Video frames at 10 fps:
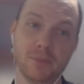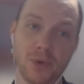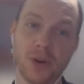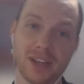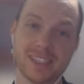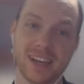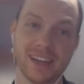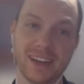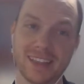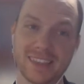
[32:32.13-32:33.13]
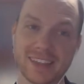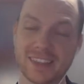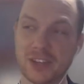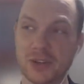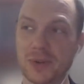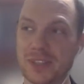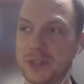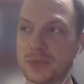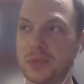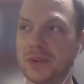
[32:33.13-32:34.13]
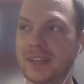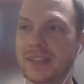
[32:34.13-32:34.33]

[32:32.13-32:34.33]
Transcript: I'm more excited, I think, than you at this point.